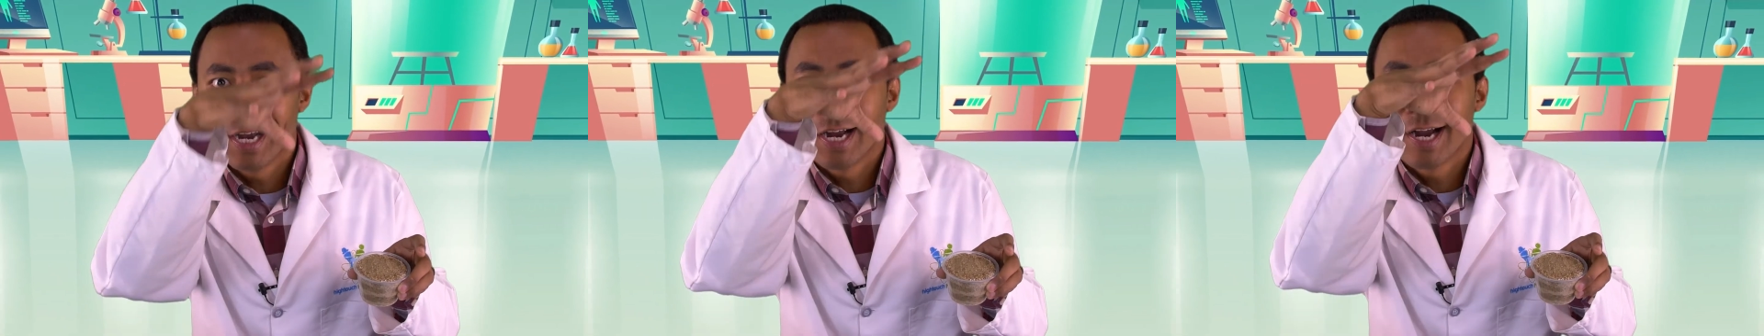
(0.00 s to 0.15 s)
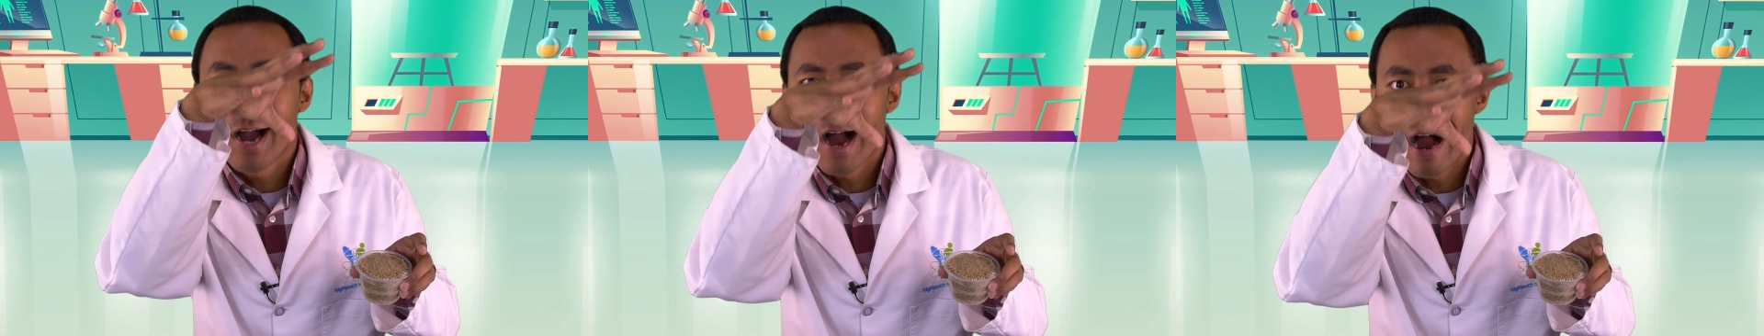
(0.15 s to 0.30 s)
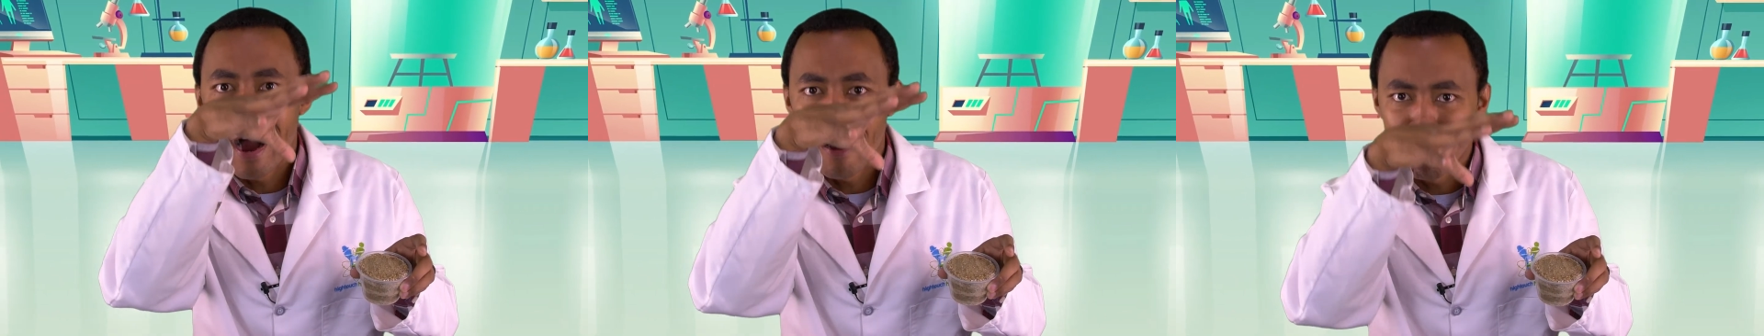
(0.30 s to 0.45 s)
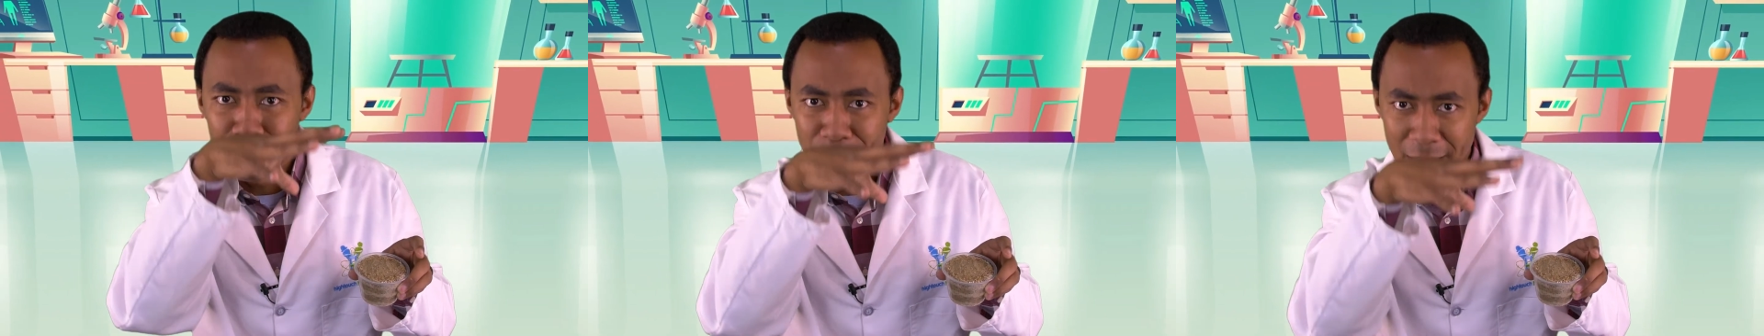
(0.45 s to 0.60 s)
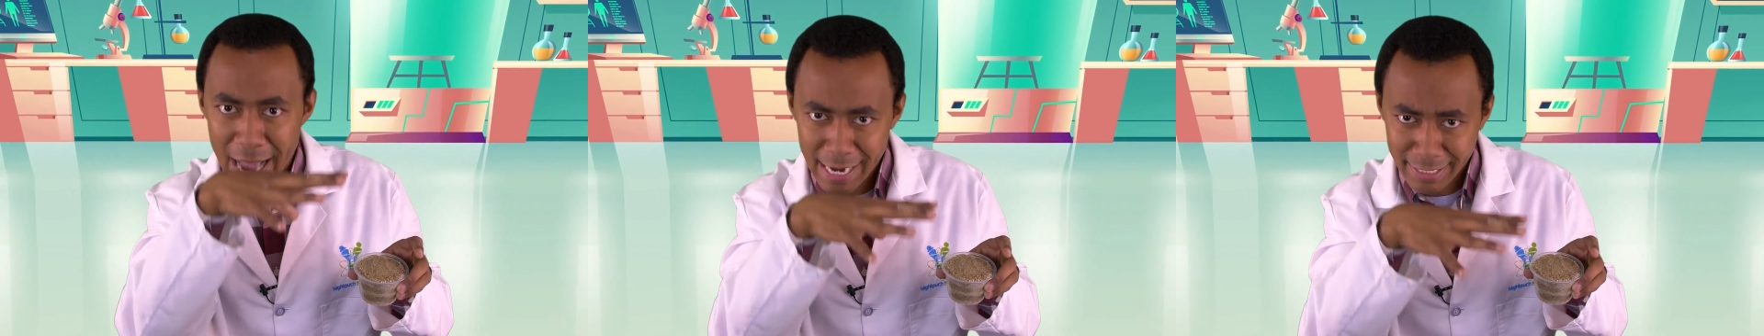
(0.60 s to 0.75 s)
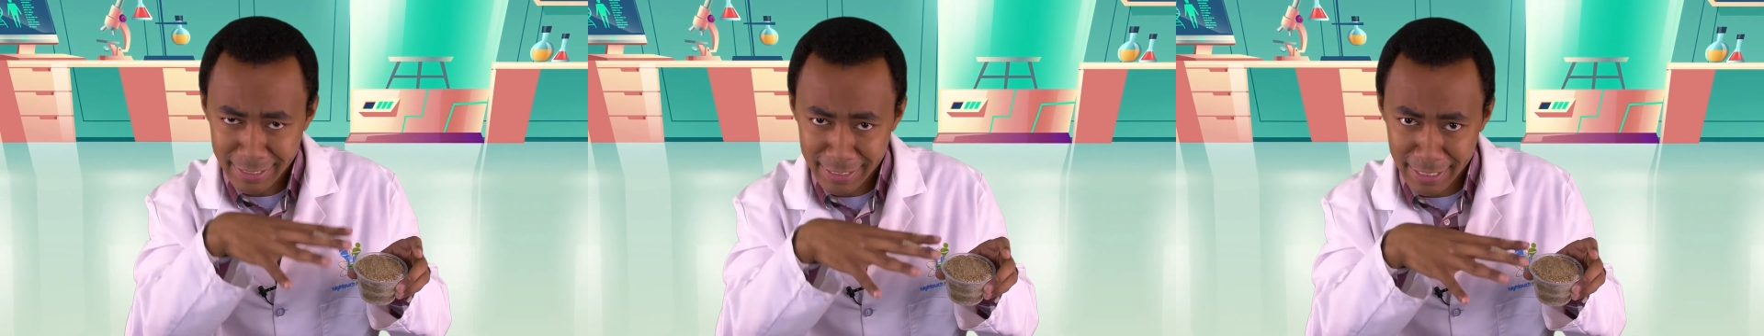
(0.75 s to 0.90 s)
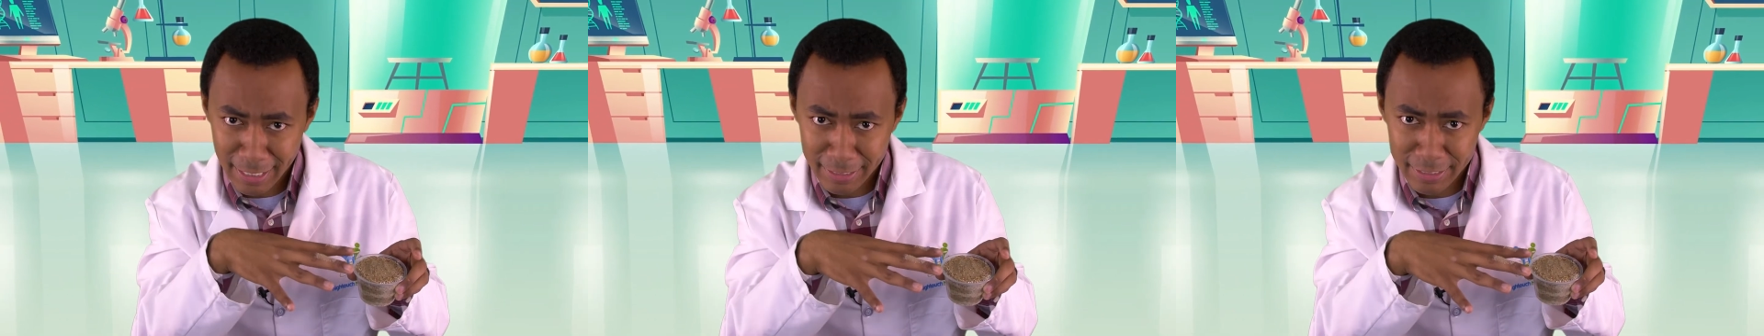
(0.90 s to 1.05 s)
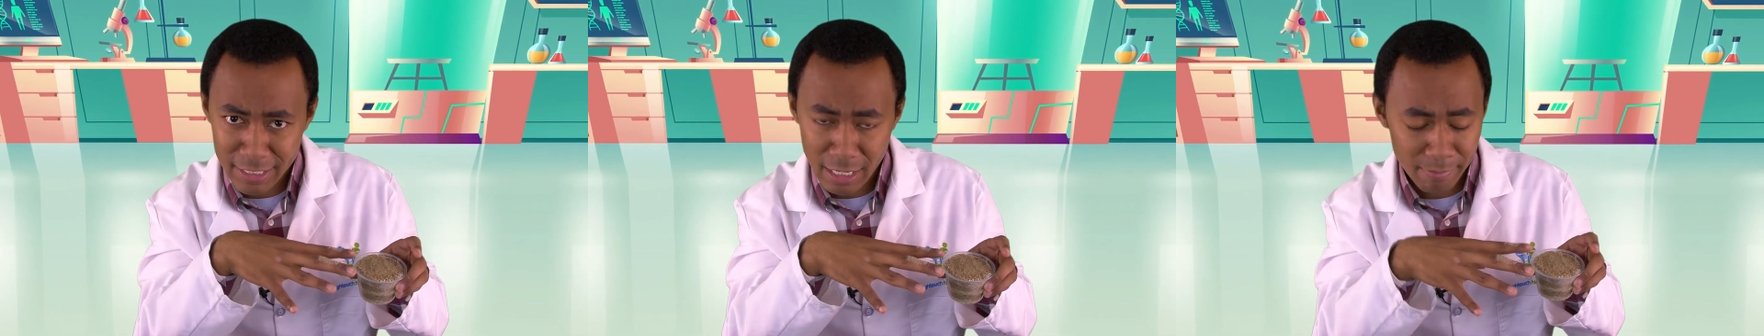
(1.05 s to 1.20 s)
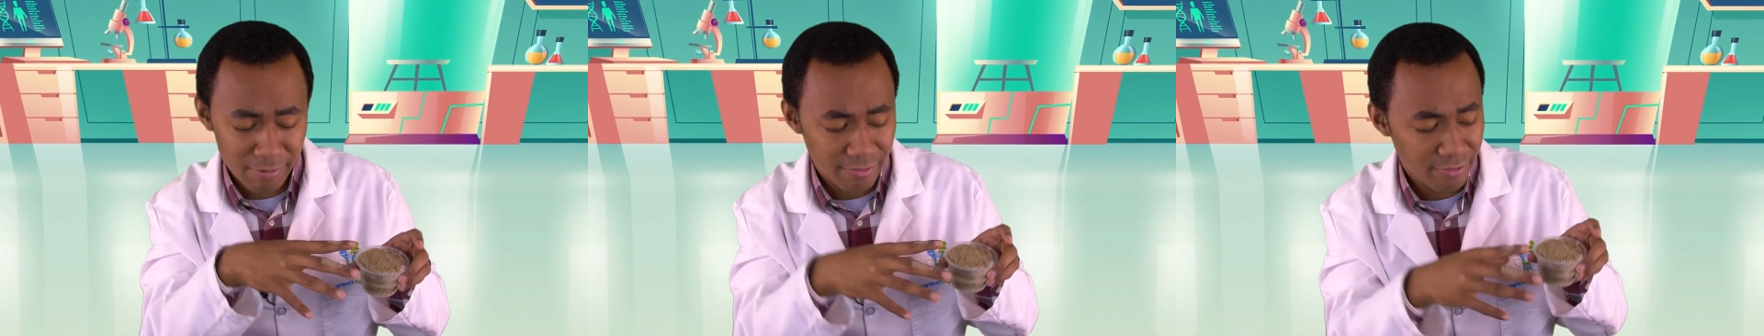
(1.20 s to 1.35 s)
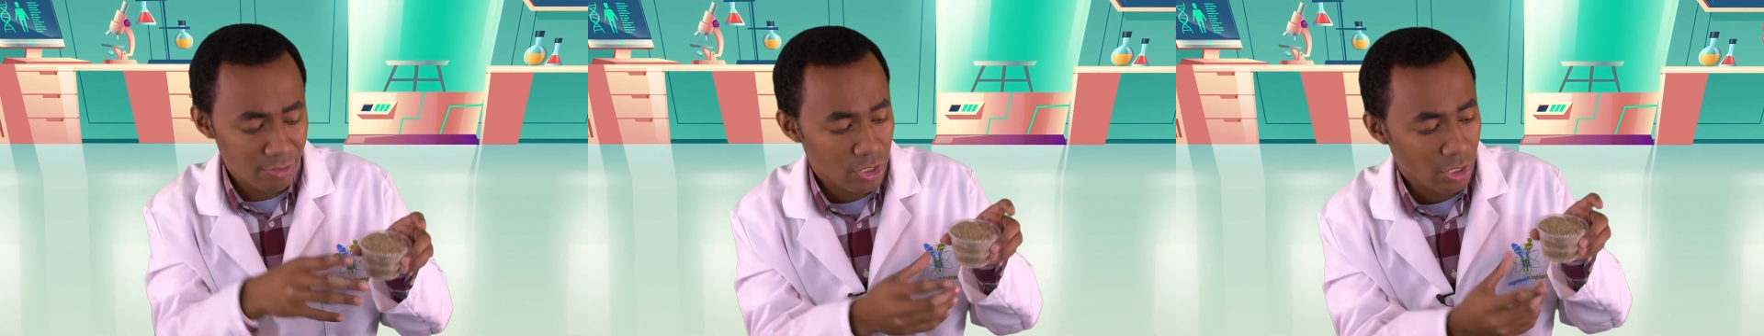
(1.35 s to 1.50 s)
compacting on top
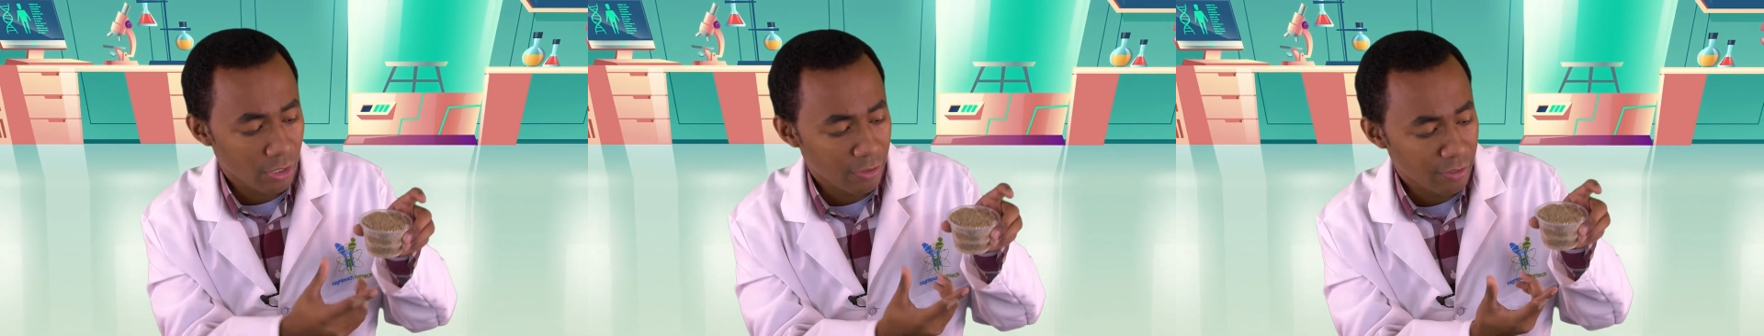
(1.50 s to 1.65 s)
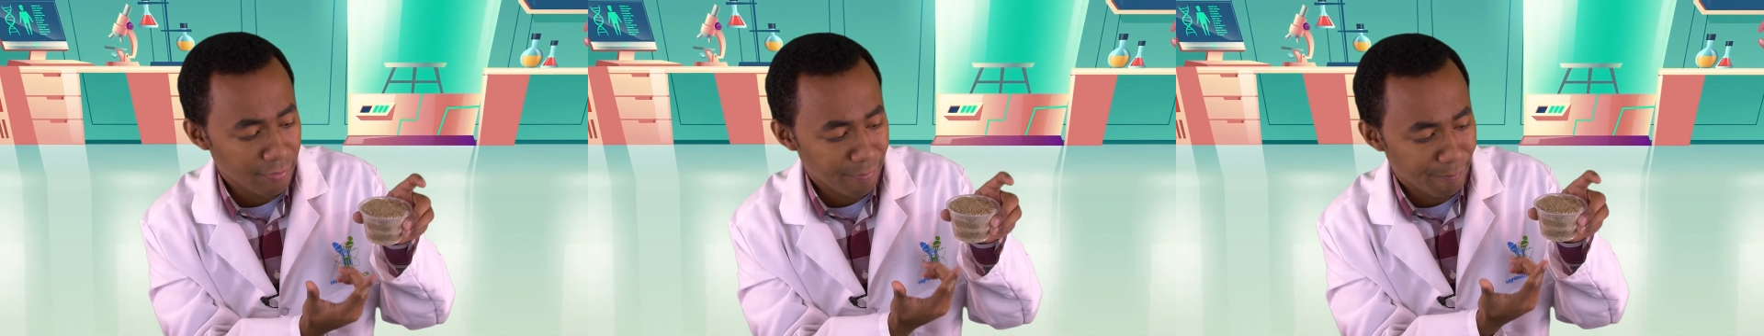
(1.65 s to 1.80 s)
of each other,